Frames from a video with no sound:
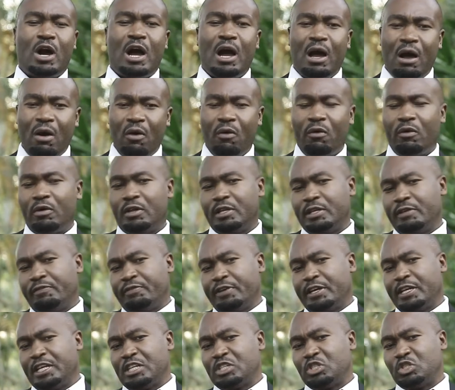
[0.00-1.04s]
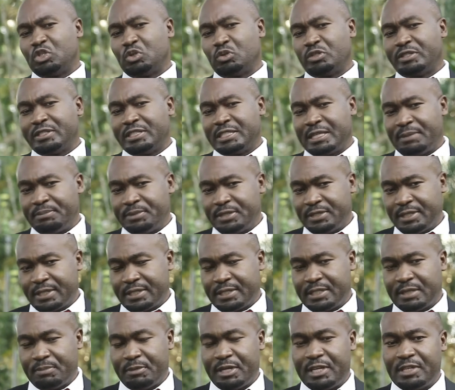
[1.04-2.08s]
how the financial
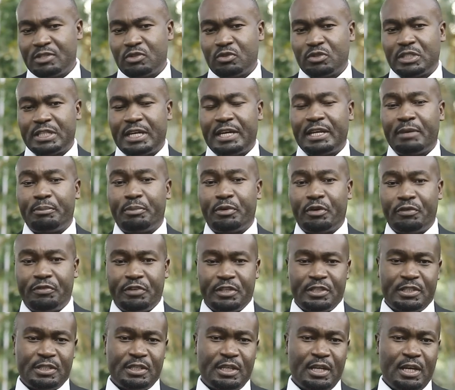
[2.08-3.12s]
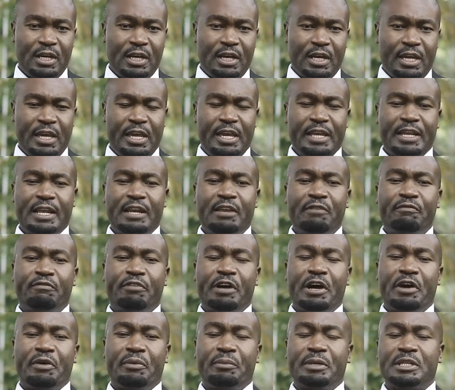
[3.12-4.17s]
subsector managed to turn a profit in an
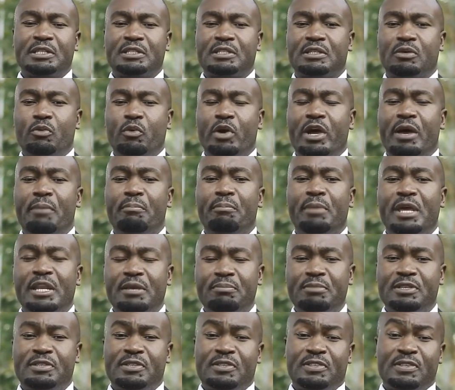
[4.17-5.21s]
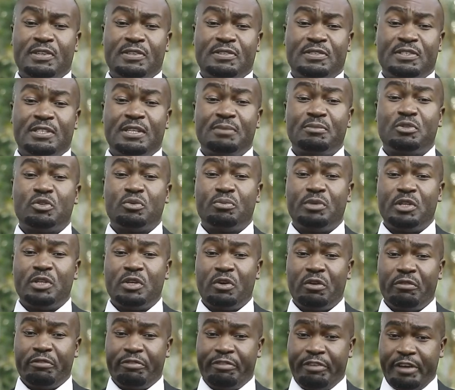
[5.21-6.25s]
environment where many businesses seem to
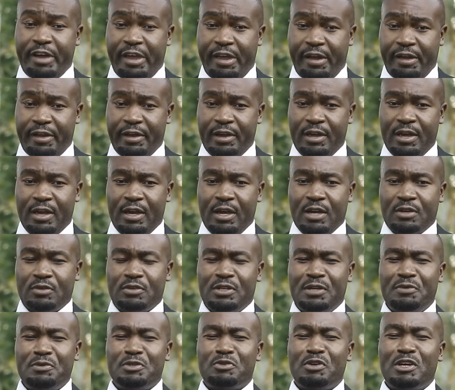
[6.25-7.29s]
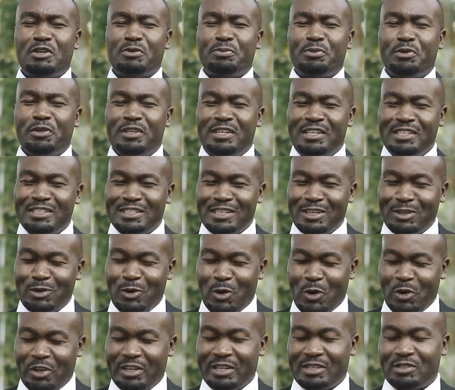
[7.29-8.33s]
be on fire. Today we try to put this in
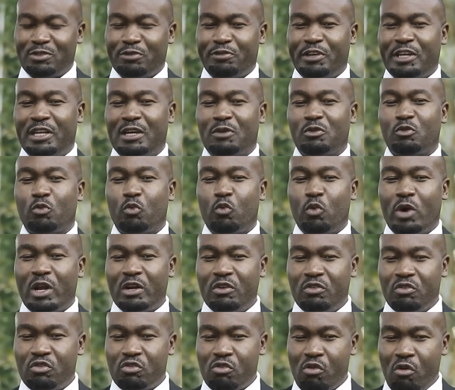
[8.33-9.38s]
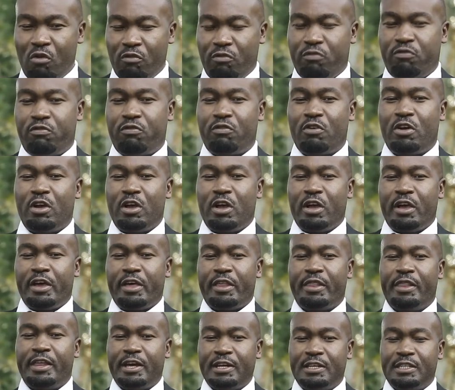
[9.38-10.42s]
context to find out what drove
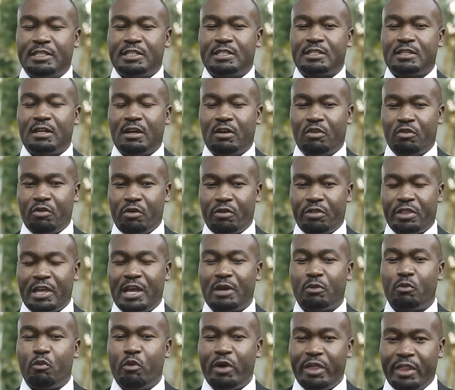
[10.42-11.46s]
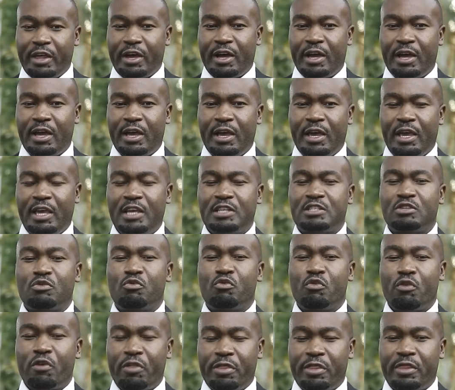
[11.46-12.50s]
that growth and whether it's
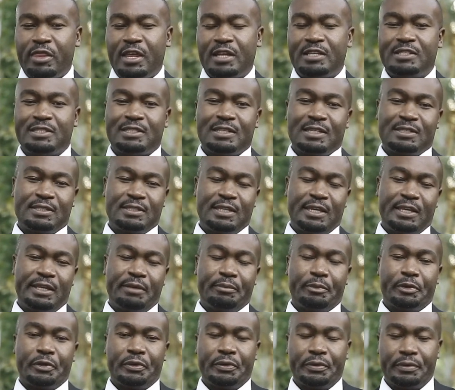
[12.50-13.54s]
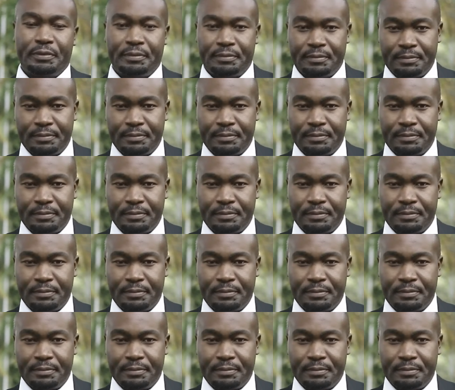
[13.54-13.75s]
growth that is sustainable.